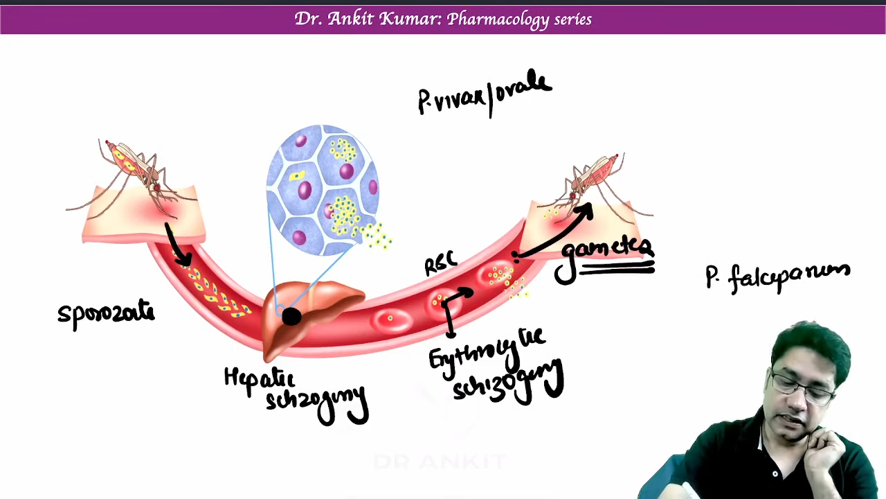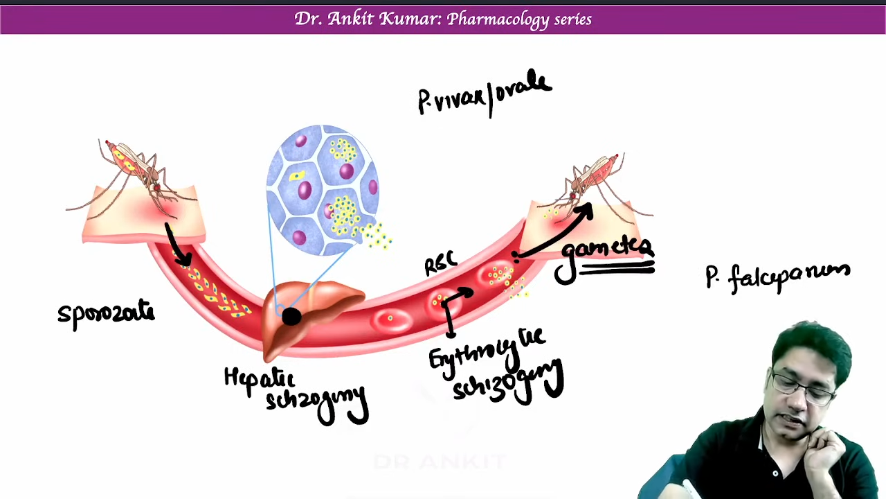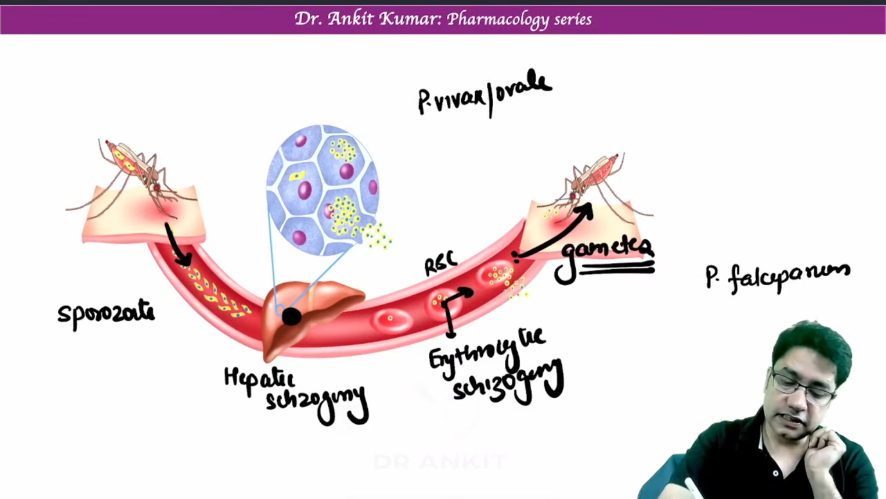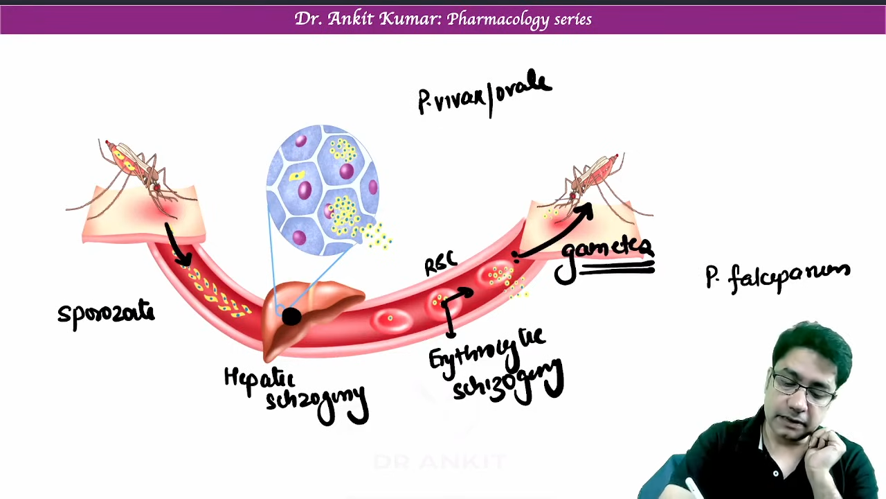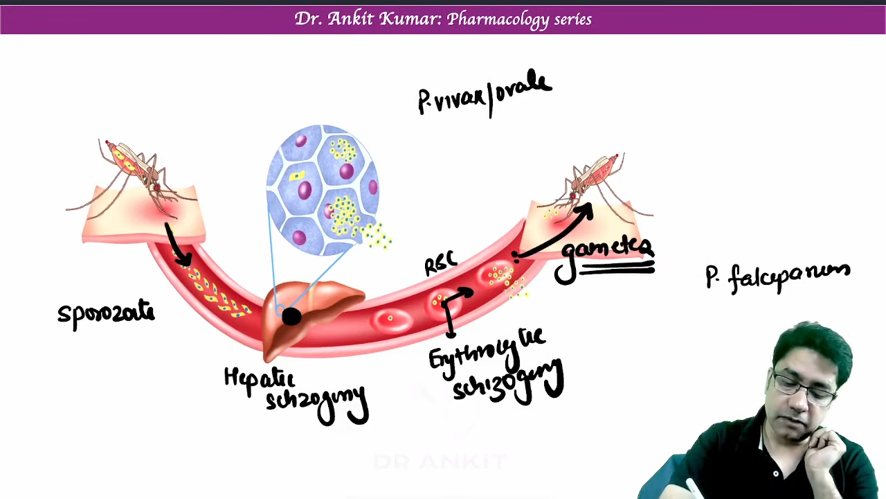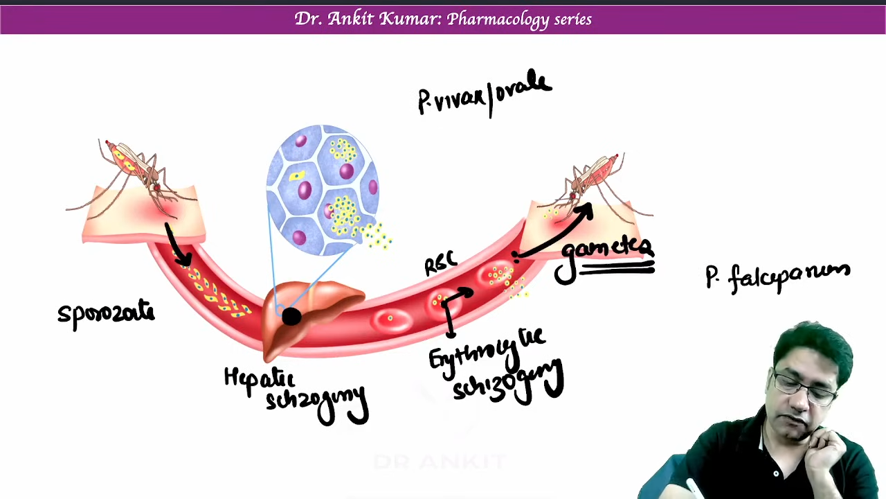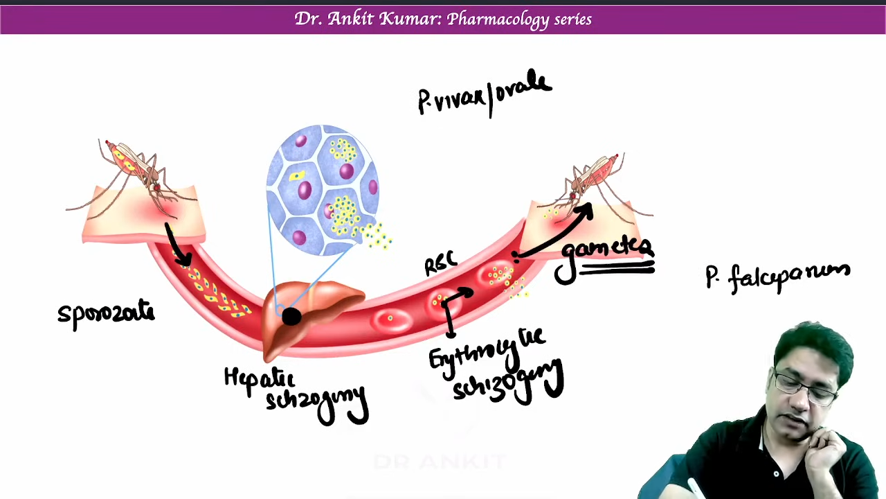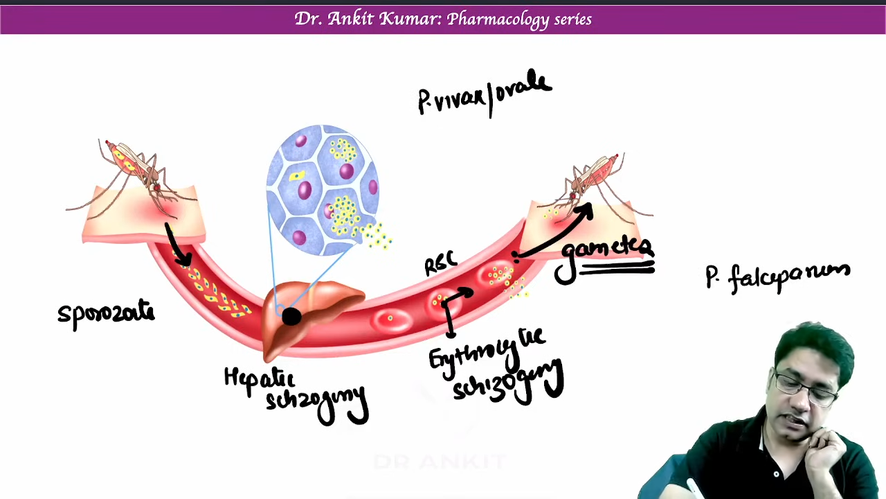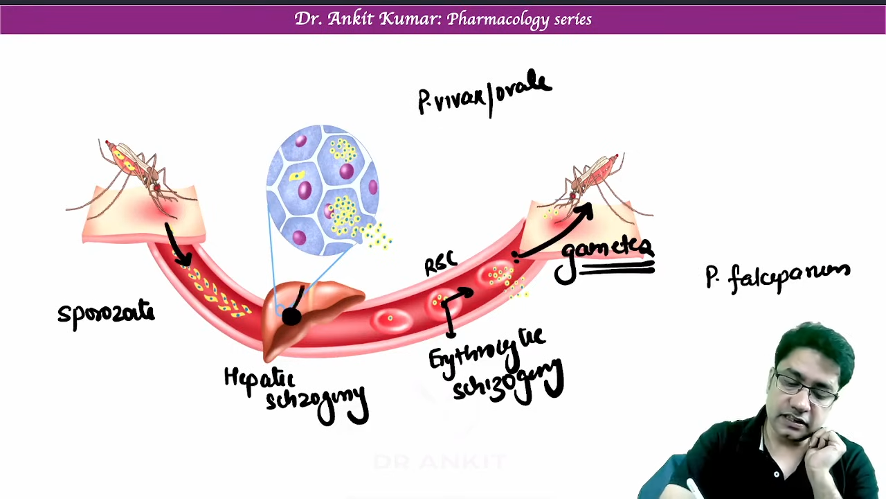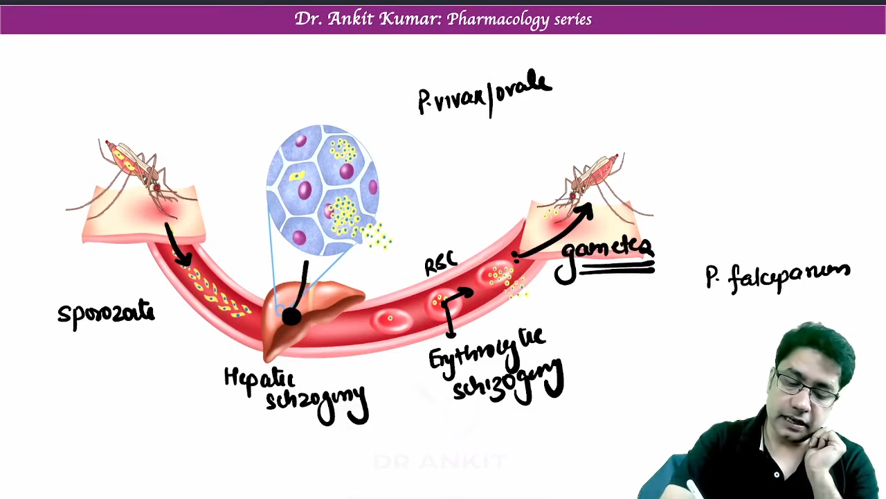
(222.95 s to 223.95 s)
some of
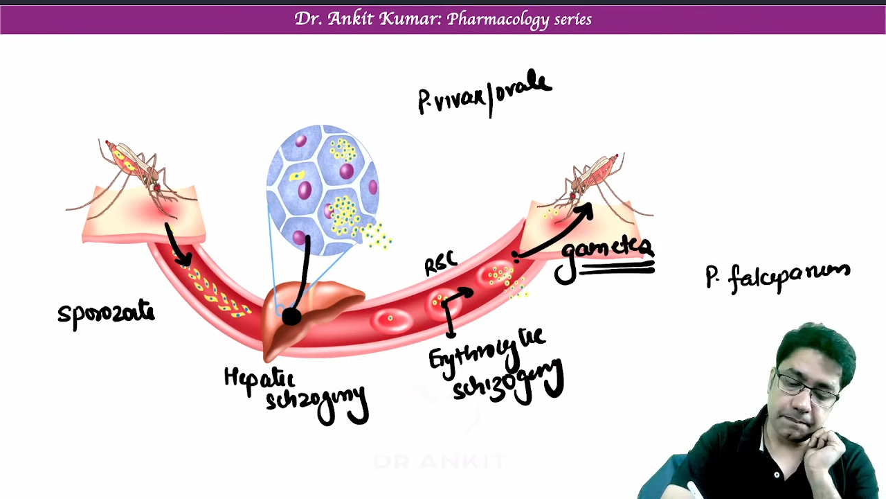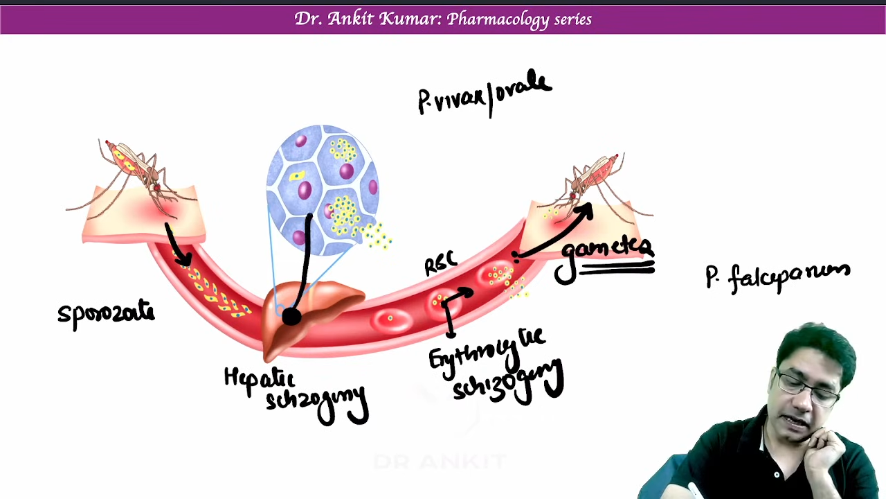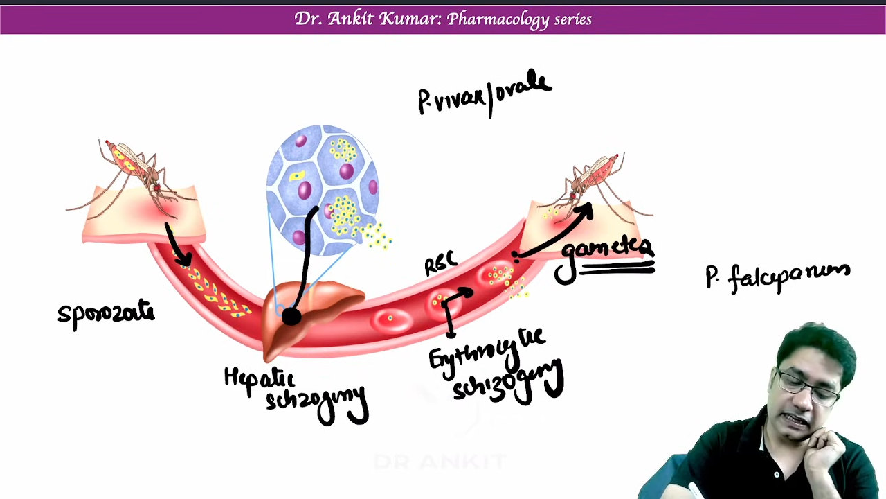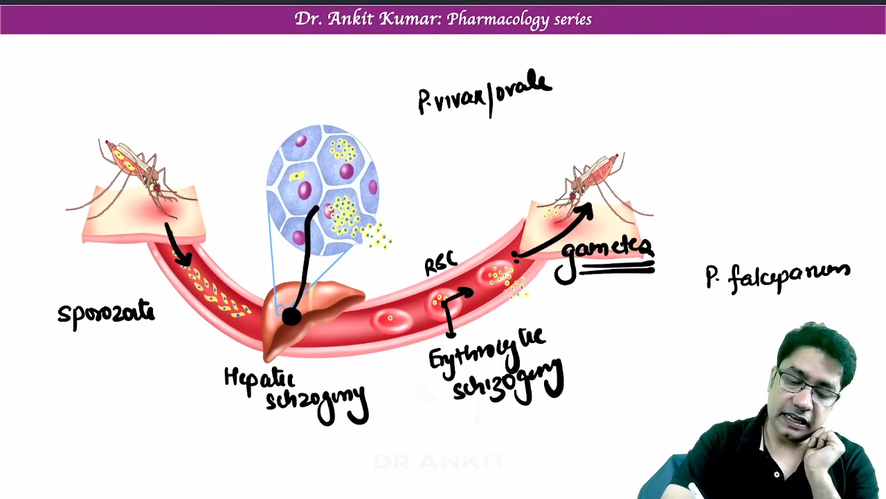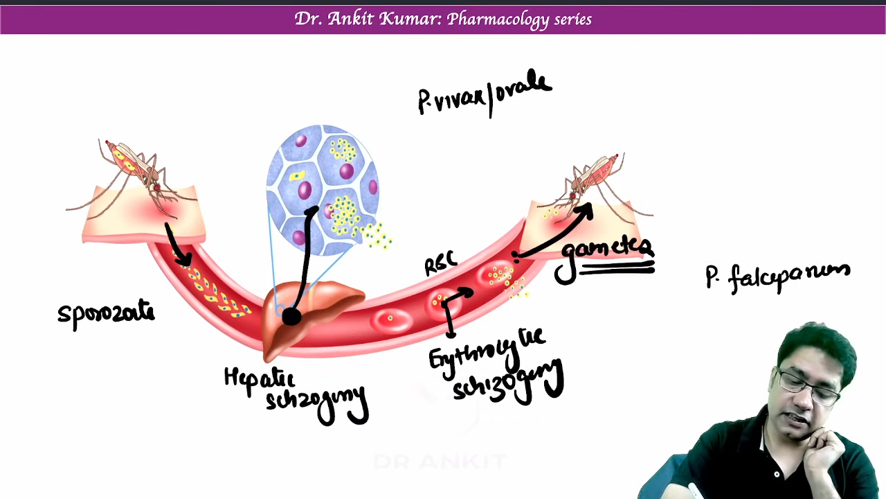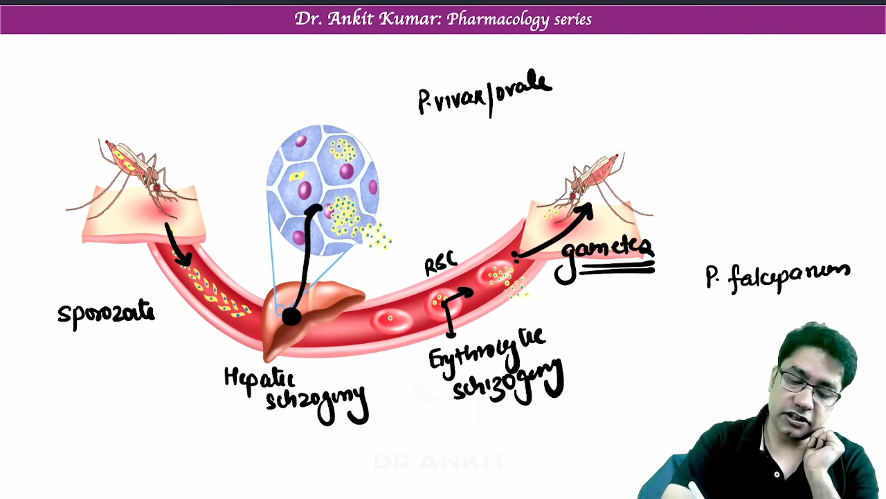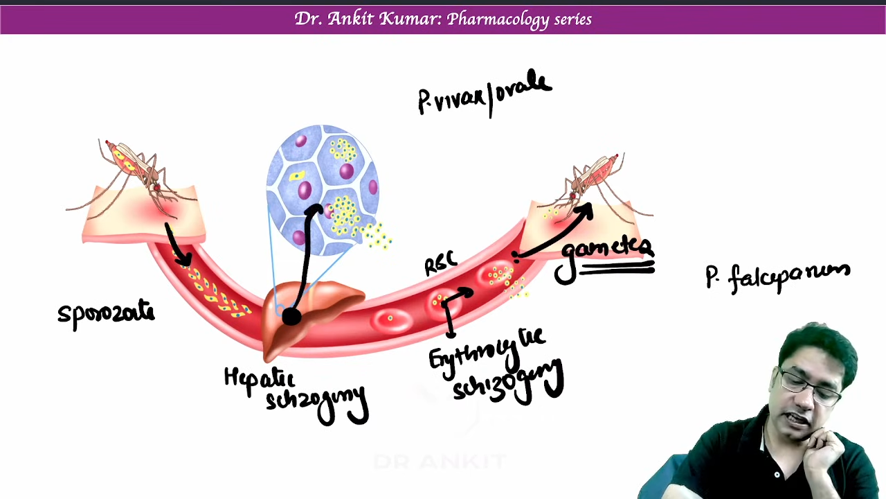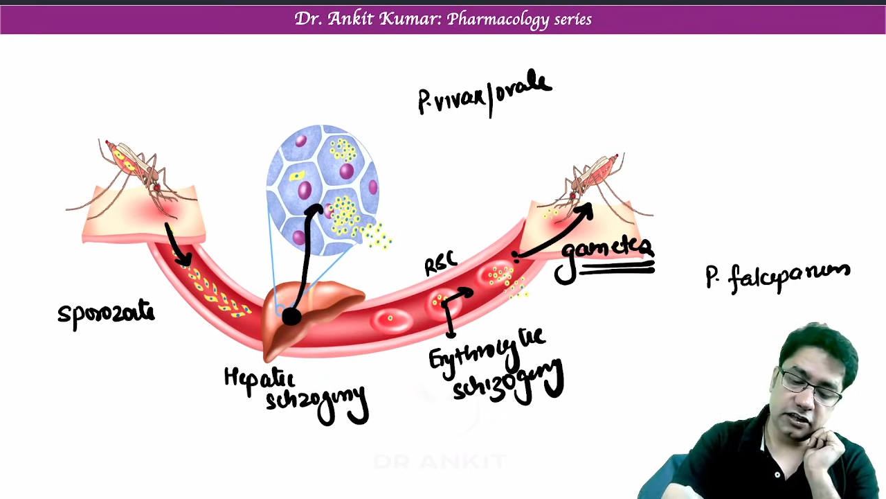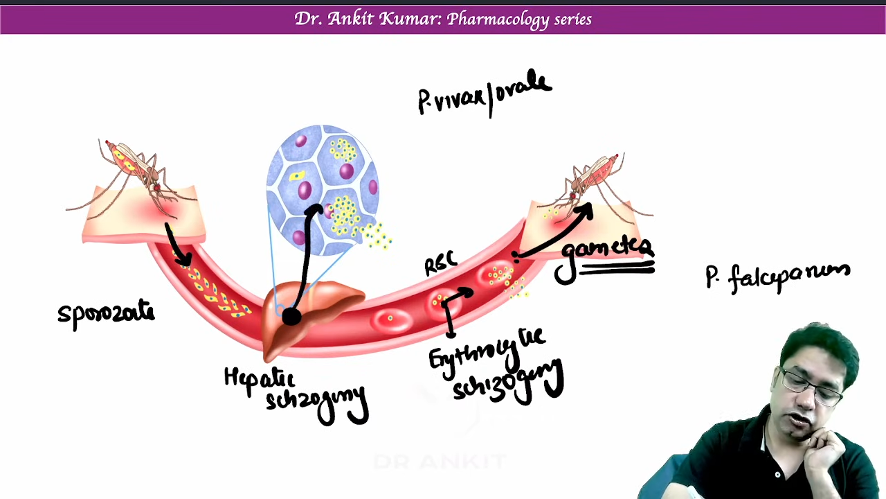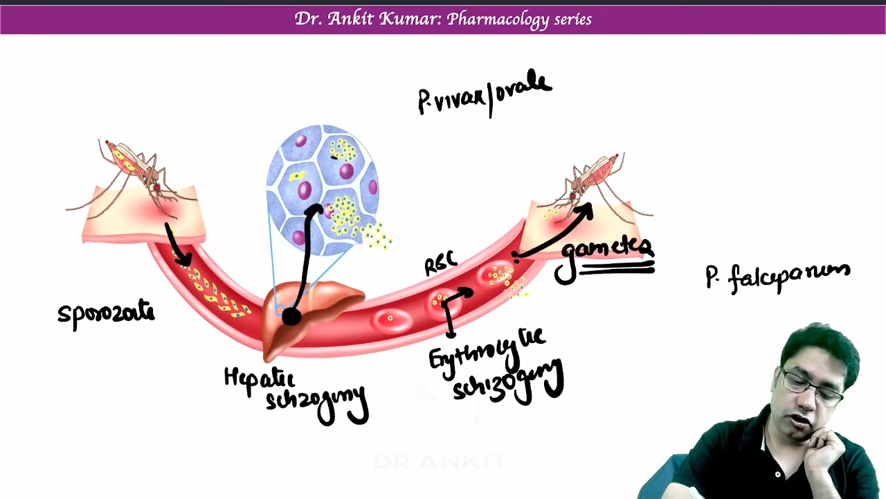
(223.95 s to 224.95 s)
this hepatic
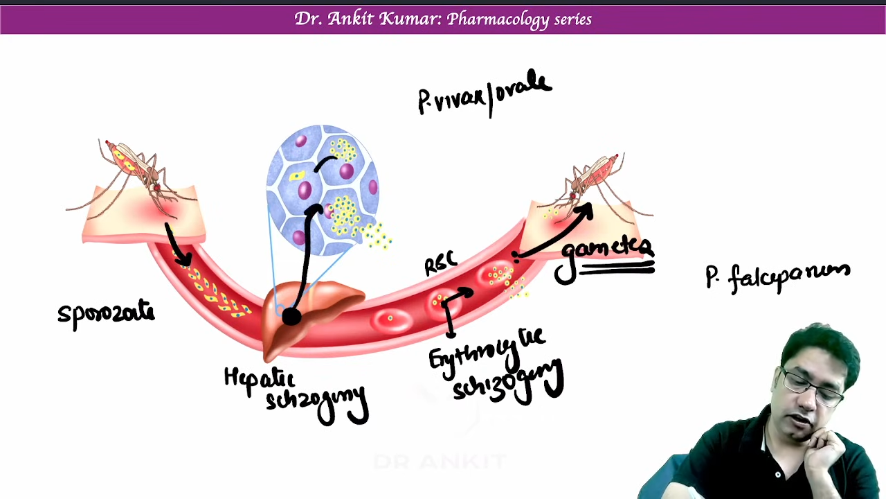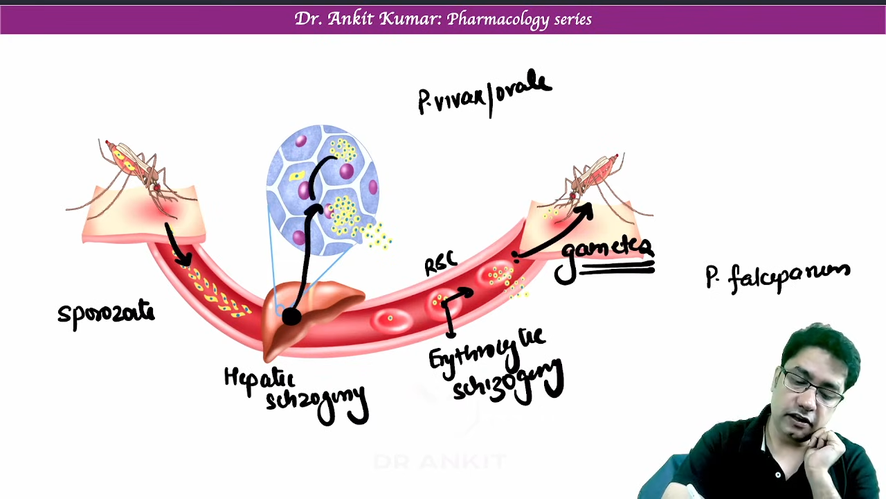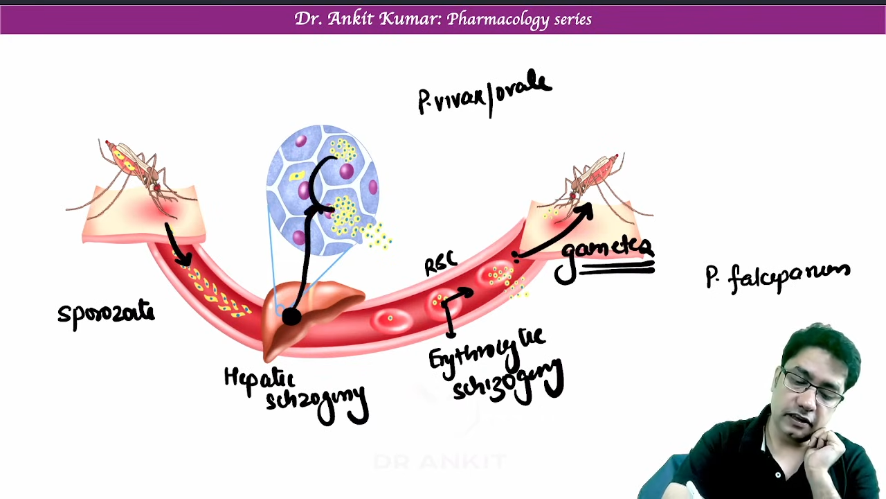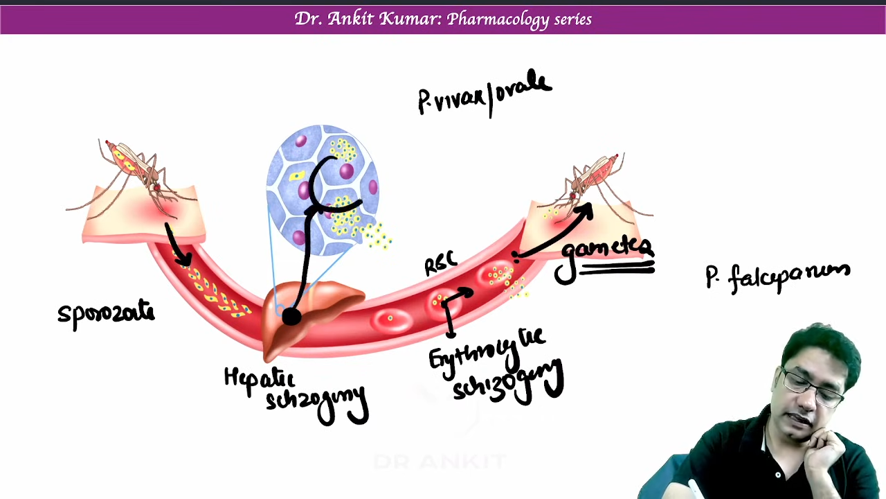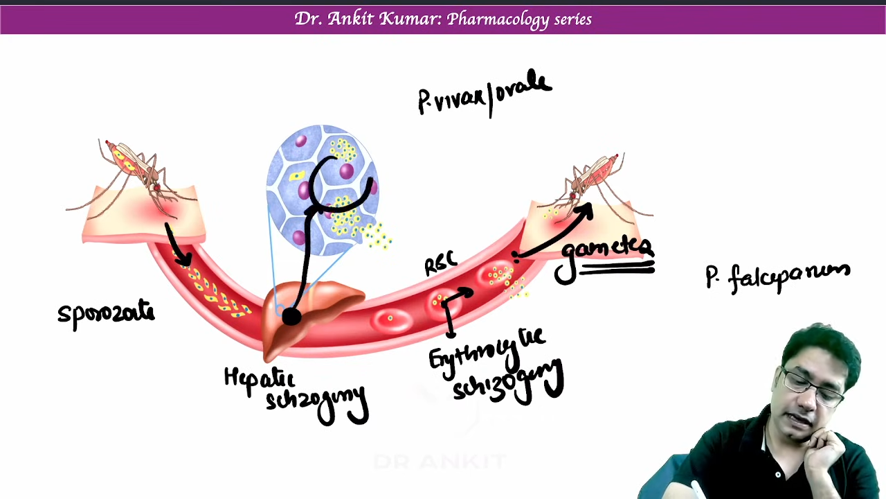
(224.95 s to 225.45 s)
joint,